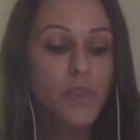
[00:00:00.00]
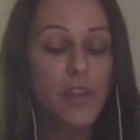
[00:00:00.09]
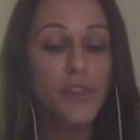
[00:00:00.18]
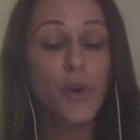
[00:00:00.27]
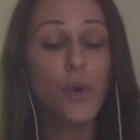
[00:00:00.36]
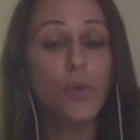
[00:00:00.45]

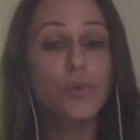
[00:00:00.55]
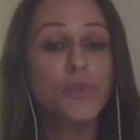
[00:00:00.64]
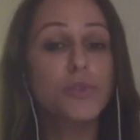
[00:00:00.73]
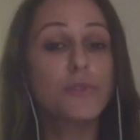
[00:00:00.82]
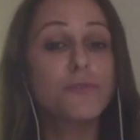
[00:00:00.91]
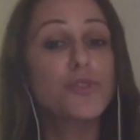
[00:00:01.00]
their own
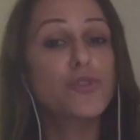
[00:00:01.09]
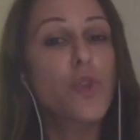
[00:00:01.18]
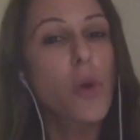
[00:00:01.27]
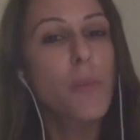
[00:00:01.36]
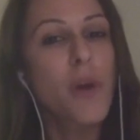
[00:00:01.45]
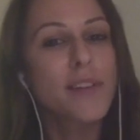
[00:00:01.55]
sort of
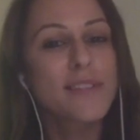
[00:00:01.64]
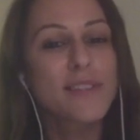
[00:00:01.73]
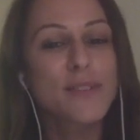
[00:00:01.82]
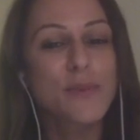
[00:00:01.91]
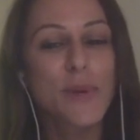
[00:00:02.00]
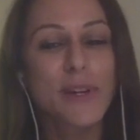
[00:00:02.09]
traumas
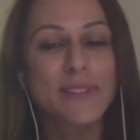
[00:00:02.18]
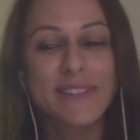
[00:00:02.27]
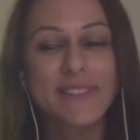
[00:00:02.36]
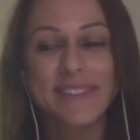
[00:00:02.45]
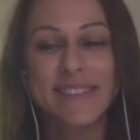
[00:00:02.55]
as well.